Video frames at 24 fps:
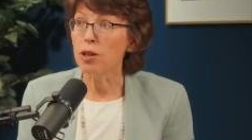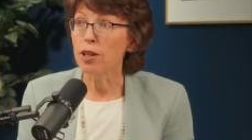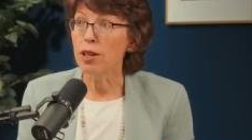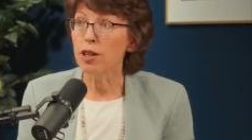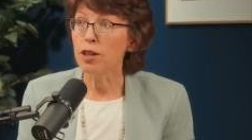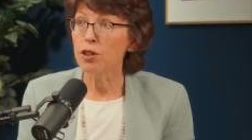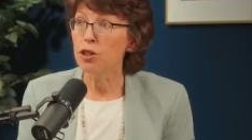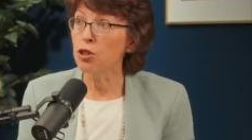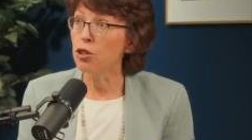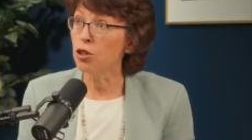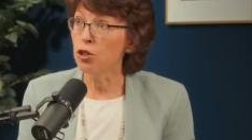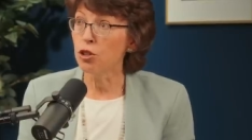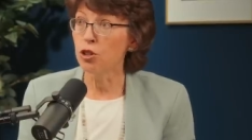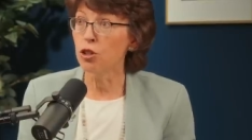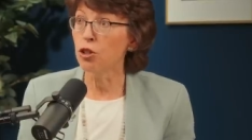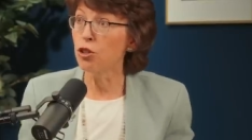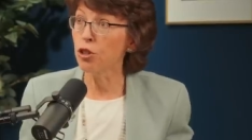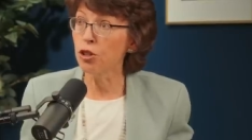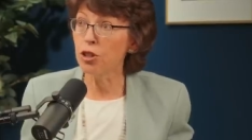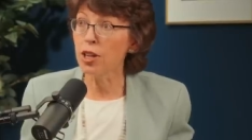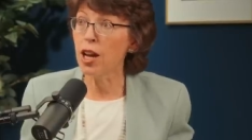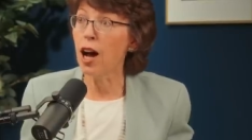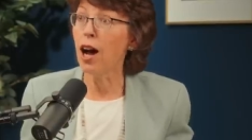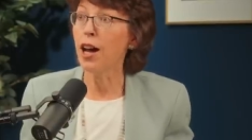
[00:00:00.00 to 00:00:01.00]
Yeah.
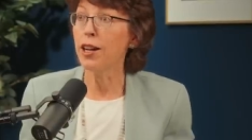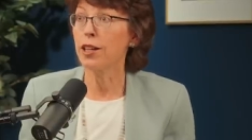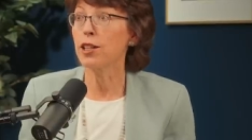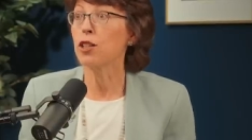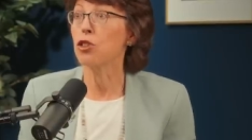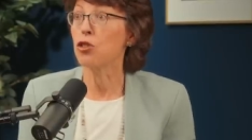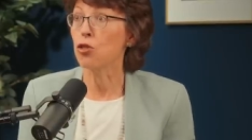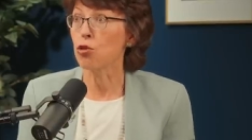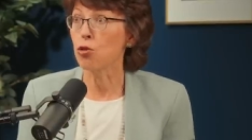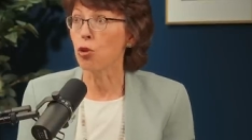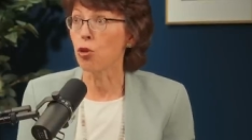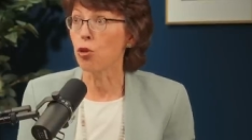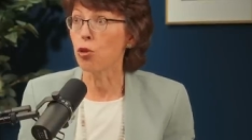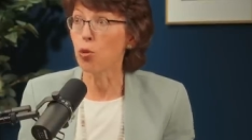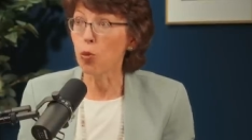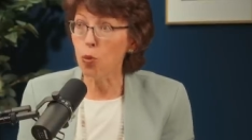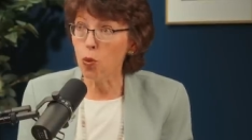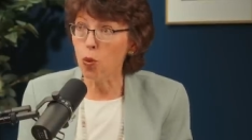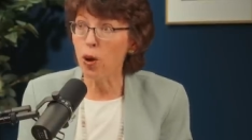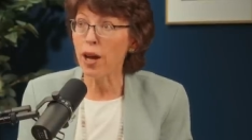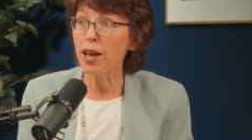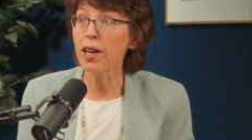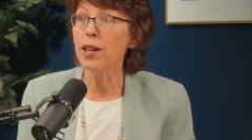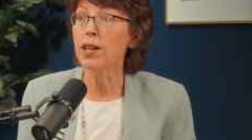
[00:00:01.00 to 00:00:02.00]
You're not in control. The
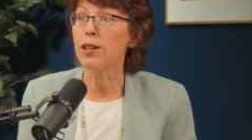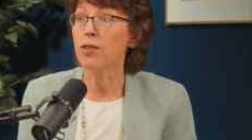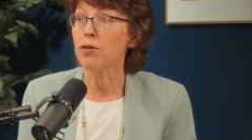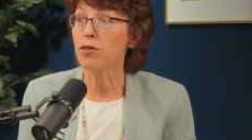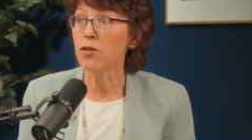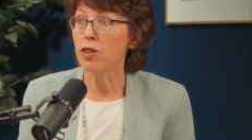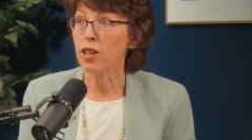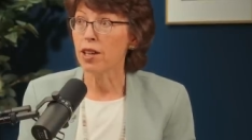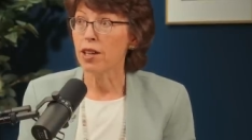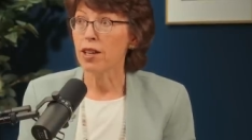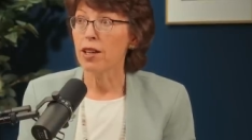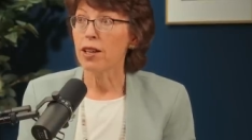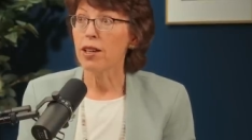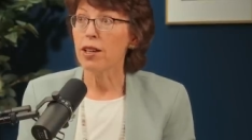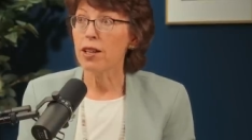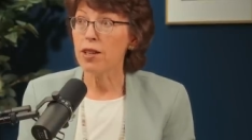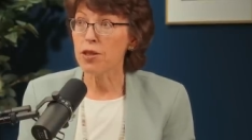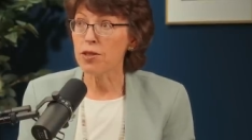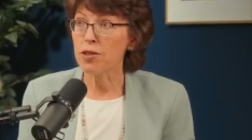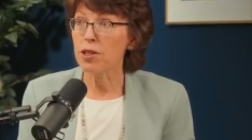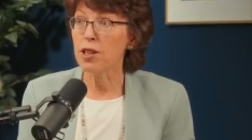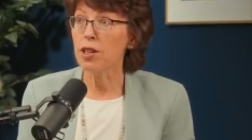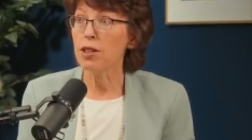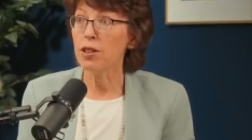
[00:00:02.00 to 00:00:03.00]
wave
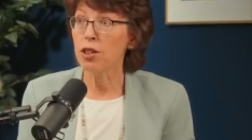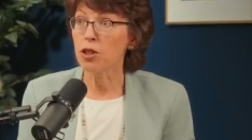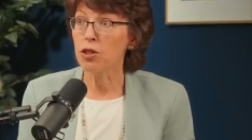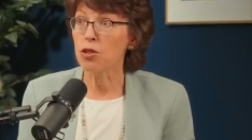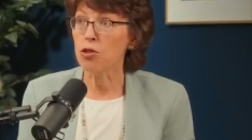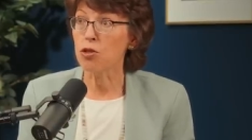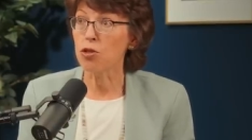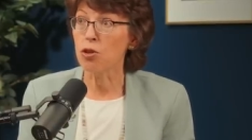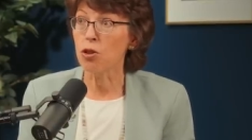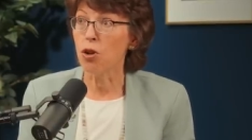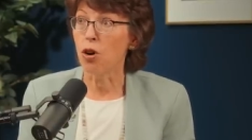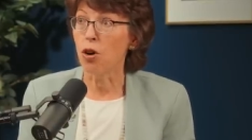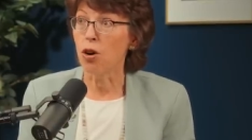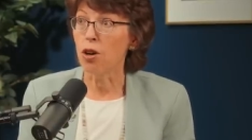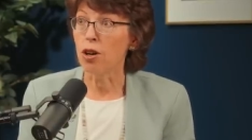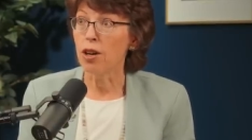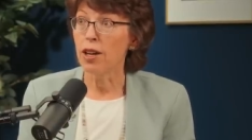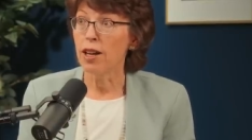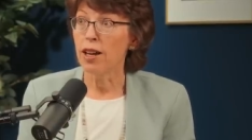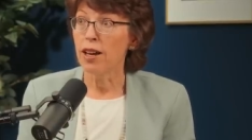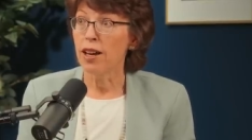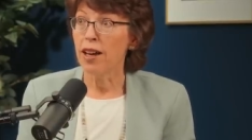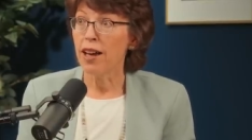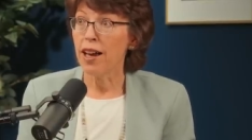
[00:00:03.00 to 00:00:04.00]
is in control
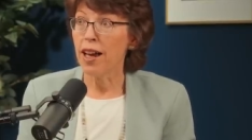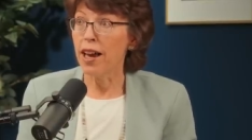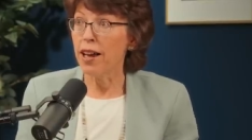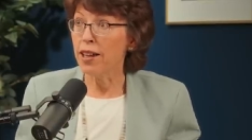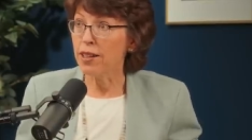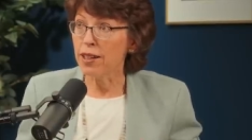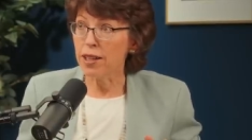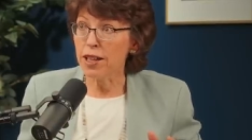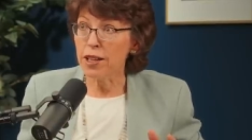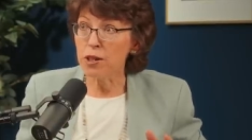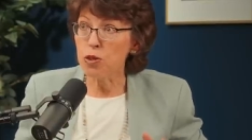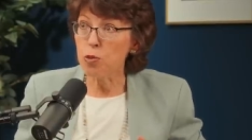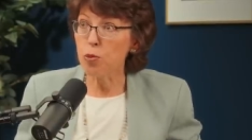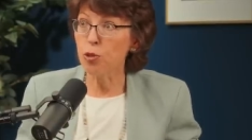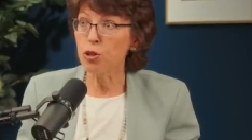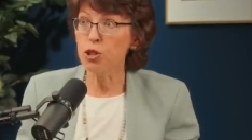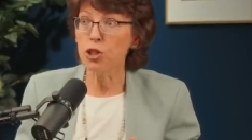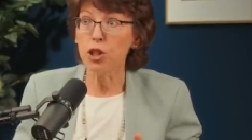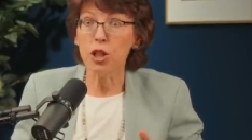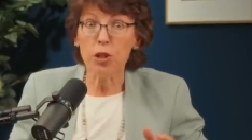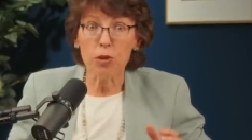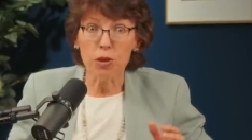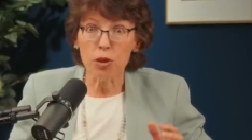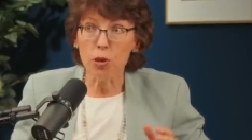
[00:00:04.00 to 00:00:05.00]
and it's
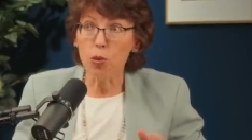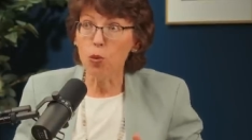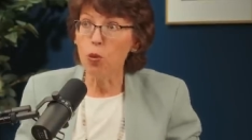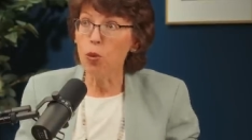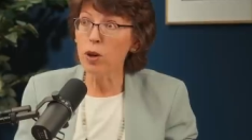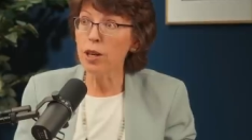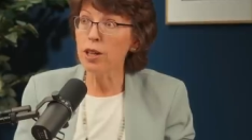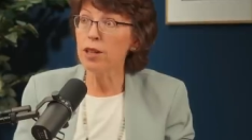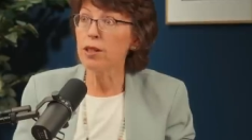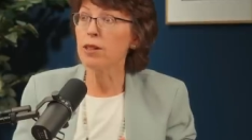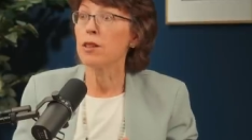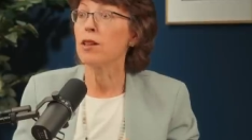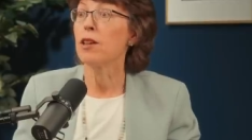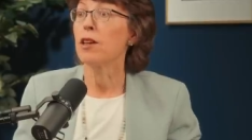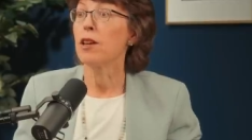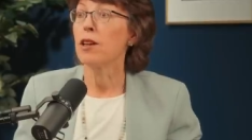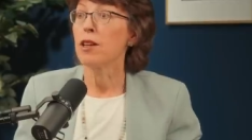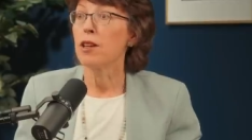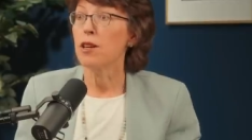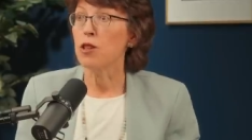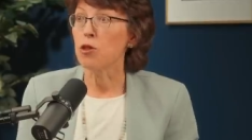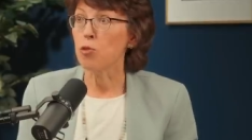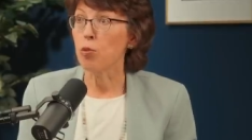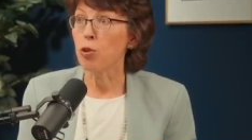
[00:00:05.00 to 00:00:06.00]
pushing you, and the wind
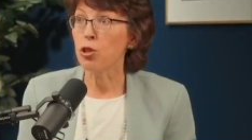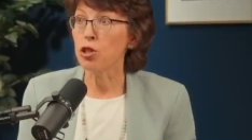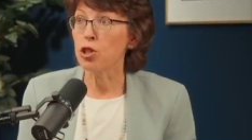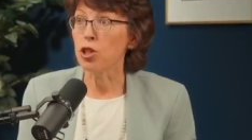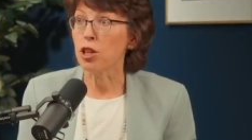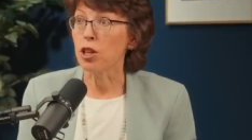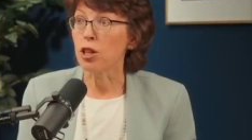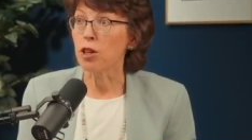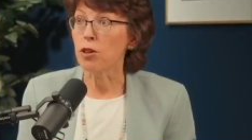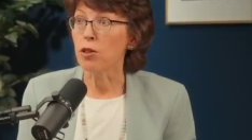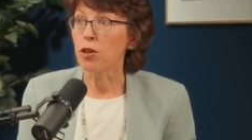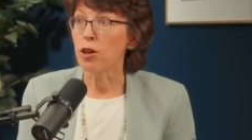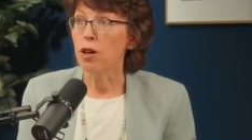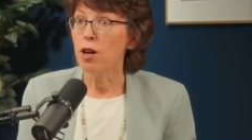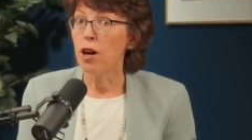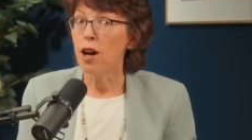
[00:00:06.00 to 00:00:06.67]
is pushing you.